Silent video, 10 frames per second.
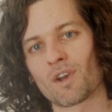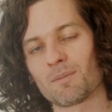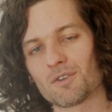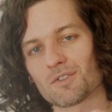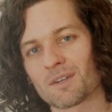
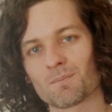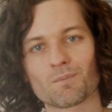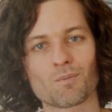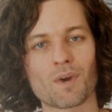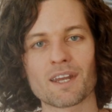I'm using
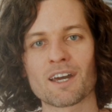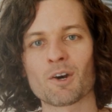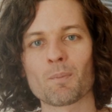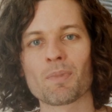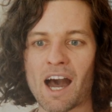right
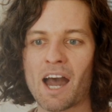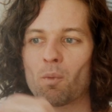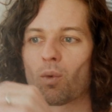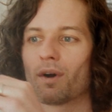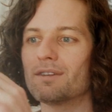now. I
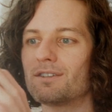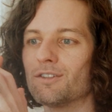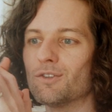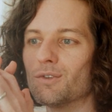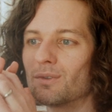want
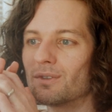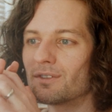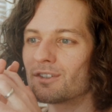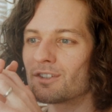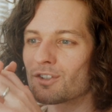to
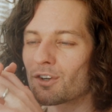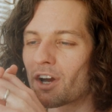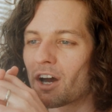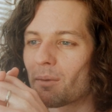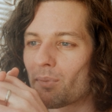
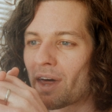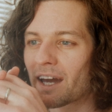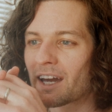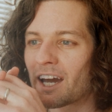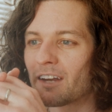stir up
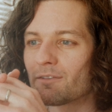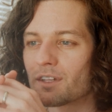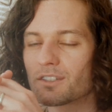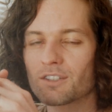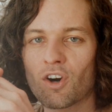that kind of
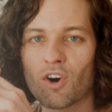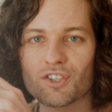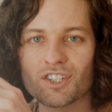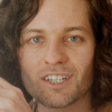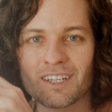
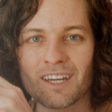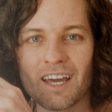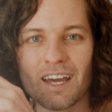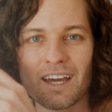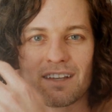nostalgic,
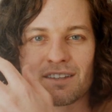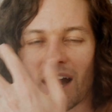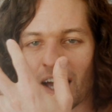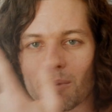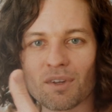
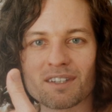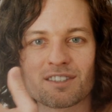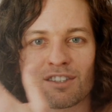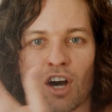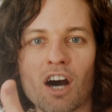timeless,
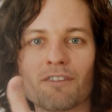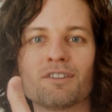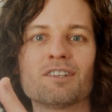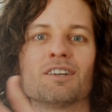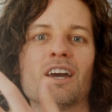
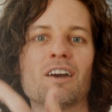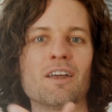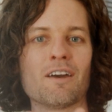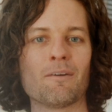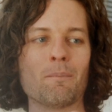soft
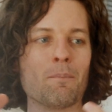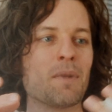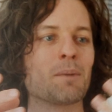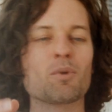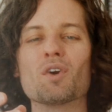
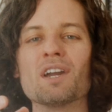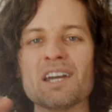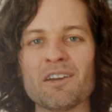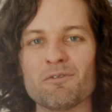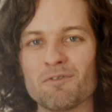
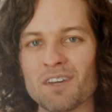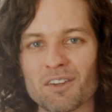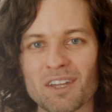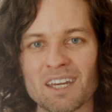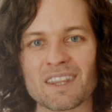memory
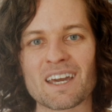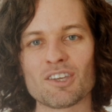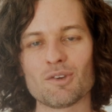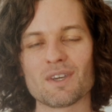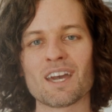feeling
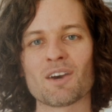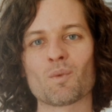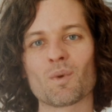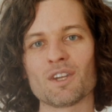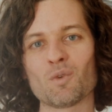that you get
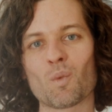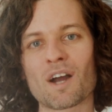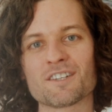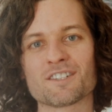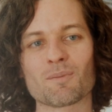when you
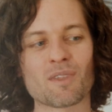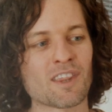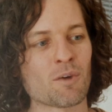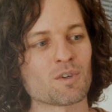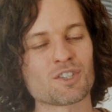watch something
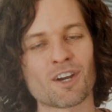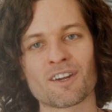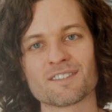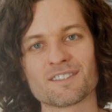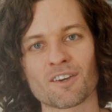that was shot
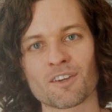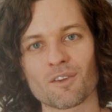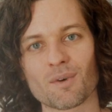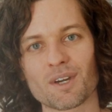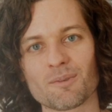on
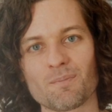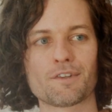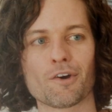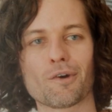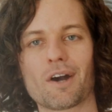celluloid.
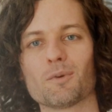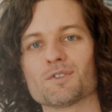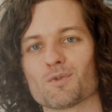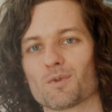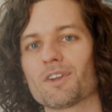So I
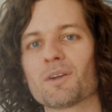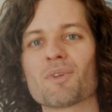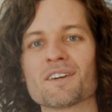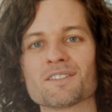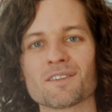was really
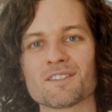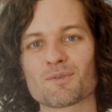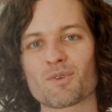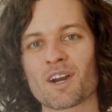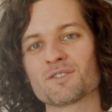pleasantly
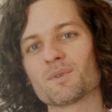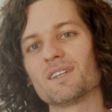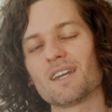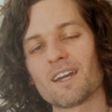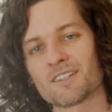surprised when
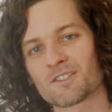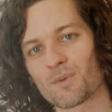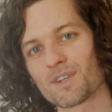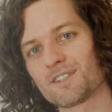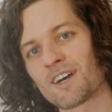Dehancer
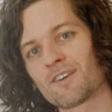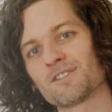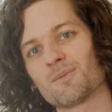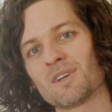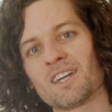reached out
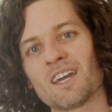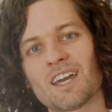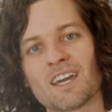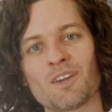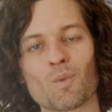to me
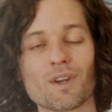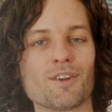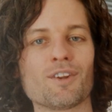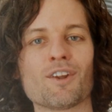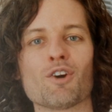and
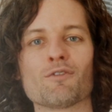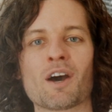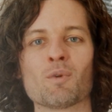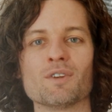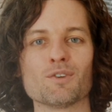wanted to know if
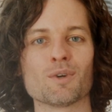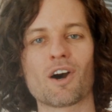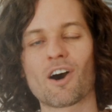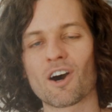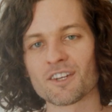I would do an
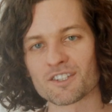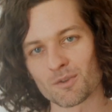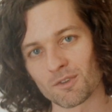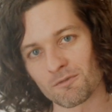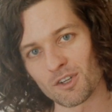honest
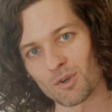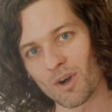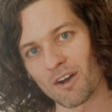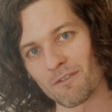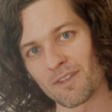review
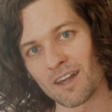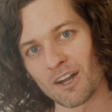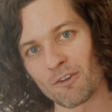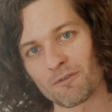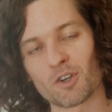of
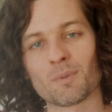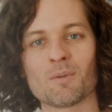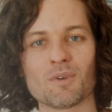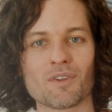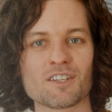their Film
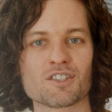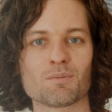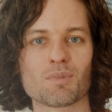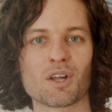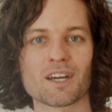
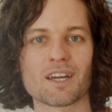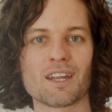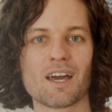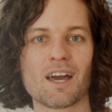Emulation plugin.